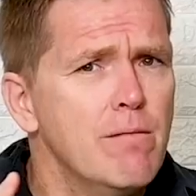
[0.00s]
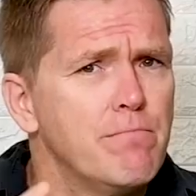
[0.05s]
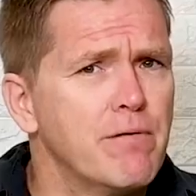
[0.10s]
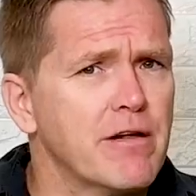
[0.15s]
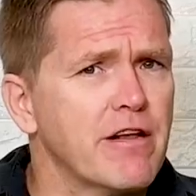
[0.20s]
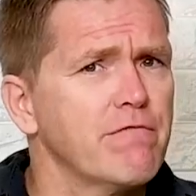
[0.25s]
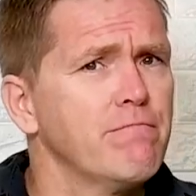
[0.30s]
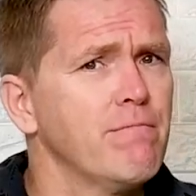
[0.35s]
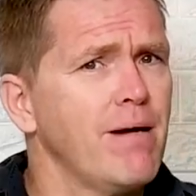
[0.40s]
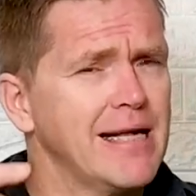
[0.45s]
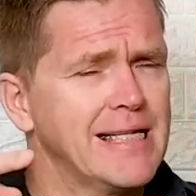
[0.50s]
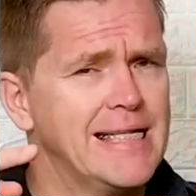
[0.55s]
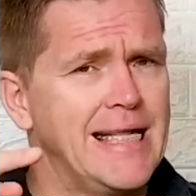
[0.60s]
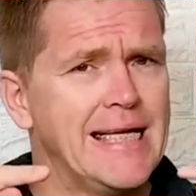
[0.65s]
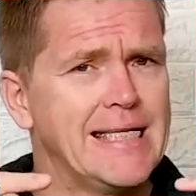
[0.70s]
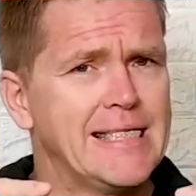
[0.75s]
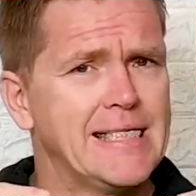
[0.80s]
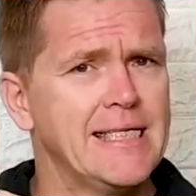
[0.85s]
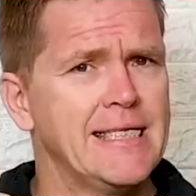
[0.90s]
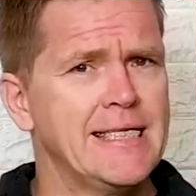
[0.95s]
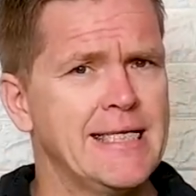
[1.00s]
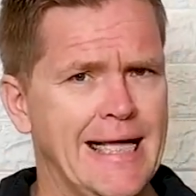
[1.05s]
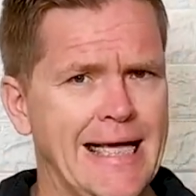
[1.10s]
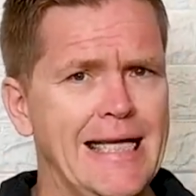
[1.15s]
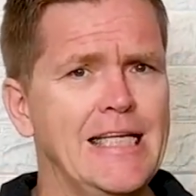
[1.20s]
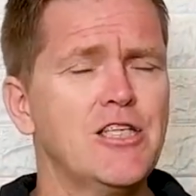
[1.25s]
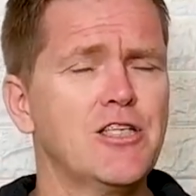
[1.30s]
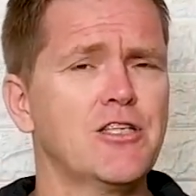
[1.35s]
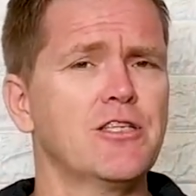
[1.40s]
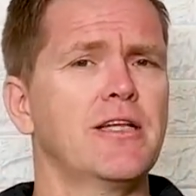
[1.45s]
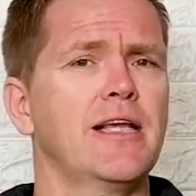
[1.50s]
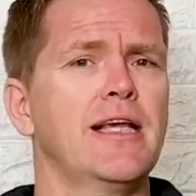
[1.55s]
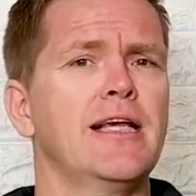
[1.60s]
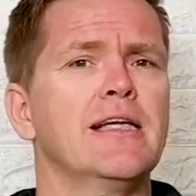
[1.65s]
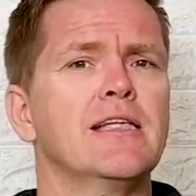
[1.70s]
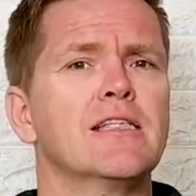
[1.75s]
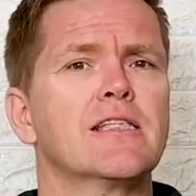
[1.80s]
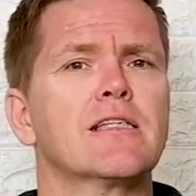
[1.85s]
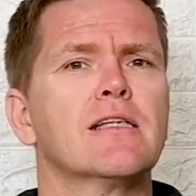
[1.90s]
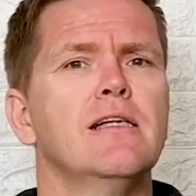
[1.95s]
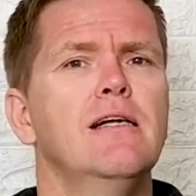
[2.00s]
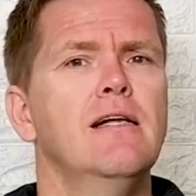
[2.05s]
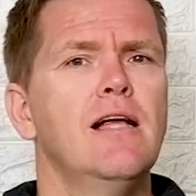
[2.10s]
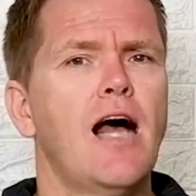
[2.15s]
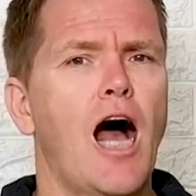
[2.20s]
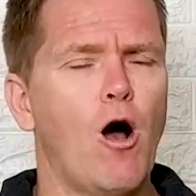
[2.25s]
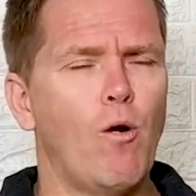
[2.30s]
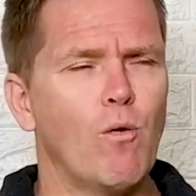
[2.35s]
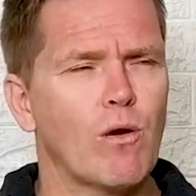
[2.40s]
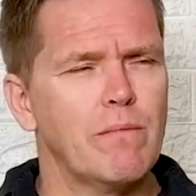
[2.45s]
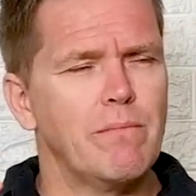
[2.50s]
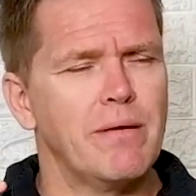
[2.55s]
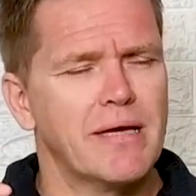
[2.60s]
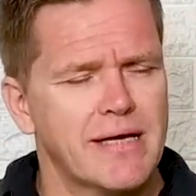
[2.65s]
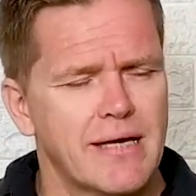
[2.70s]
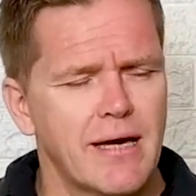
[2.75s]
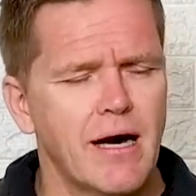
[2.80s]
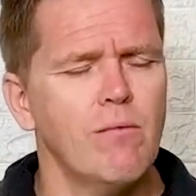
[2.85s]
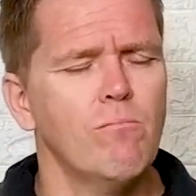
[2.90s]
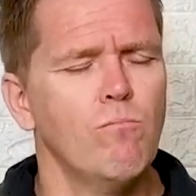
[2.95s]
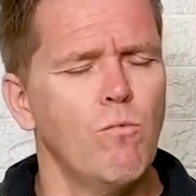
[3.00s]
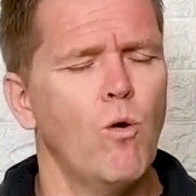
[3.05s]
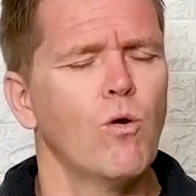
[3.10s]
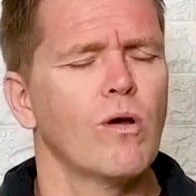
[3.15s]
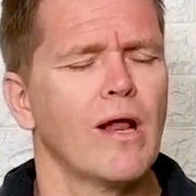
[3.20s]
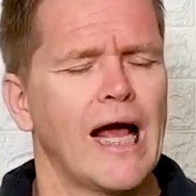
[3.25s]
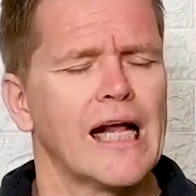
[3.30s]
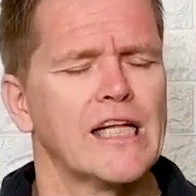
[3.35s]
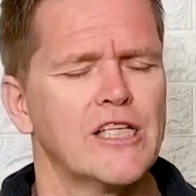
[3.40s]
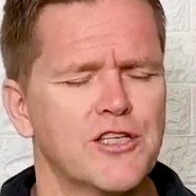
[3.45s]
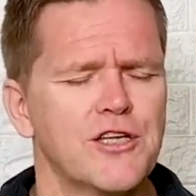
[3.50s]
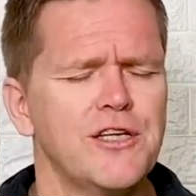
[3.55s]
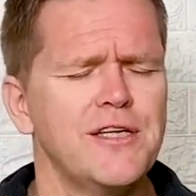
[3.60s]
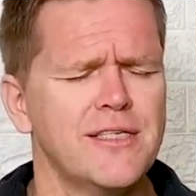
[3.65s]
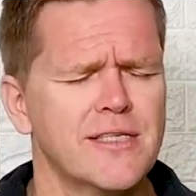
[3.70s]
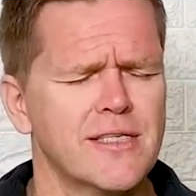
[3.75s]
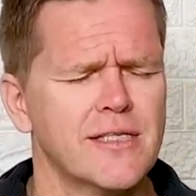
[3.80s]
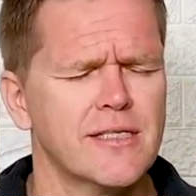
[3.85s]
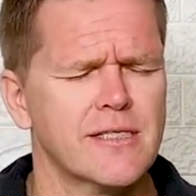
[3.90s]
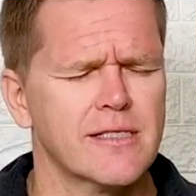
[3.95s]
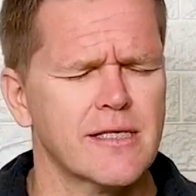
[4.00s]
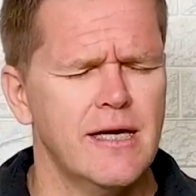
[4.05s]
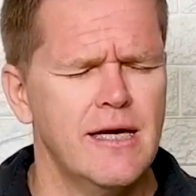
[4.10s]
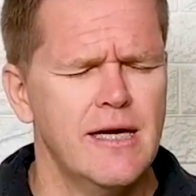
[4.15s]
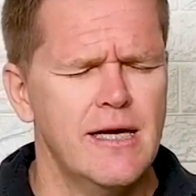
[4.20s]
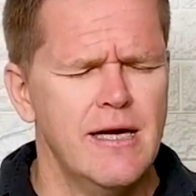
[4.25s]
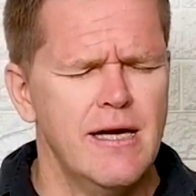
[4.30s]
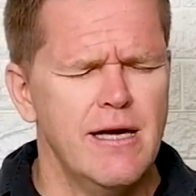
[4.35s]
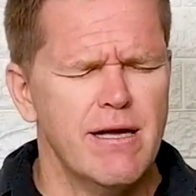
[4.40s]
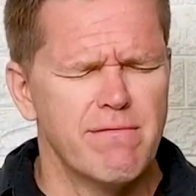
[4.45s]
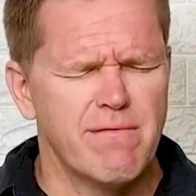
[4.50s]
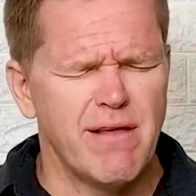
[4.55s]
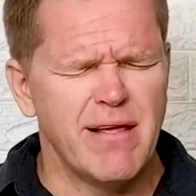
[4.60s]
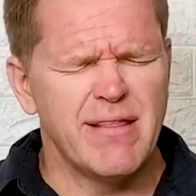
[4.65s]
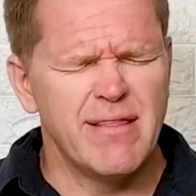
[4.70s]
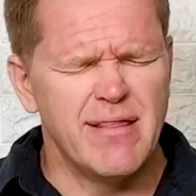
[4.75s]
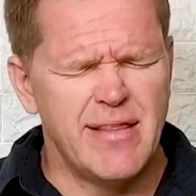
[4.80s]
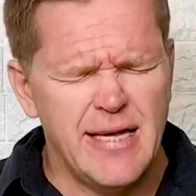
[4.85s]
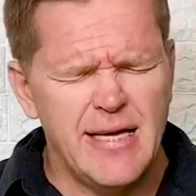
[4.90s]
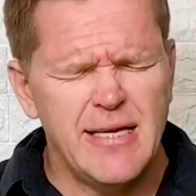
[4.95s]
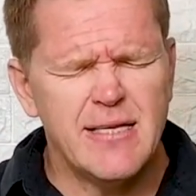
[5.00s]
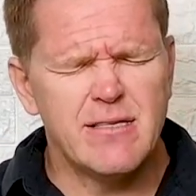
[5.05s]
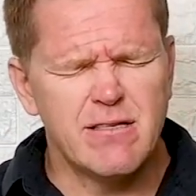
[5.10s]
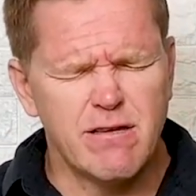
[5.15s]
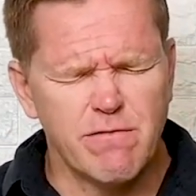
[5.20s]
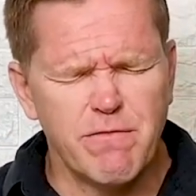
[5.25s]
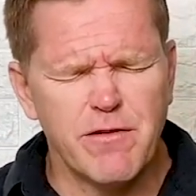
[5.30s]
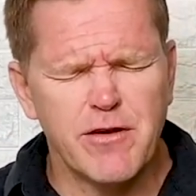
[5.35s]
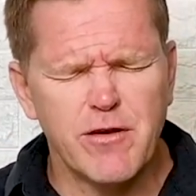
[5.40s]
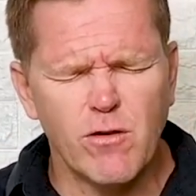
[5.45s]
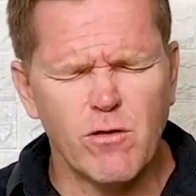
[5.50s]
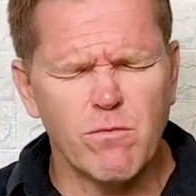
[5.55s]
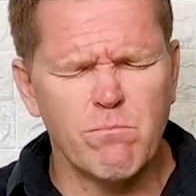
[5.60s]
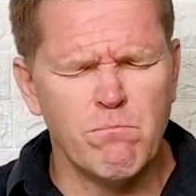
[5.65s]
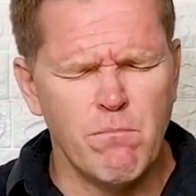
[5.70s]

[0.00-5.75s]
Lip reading: But if my destination is I want to become more like Jesus, then these difficult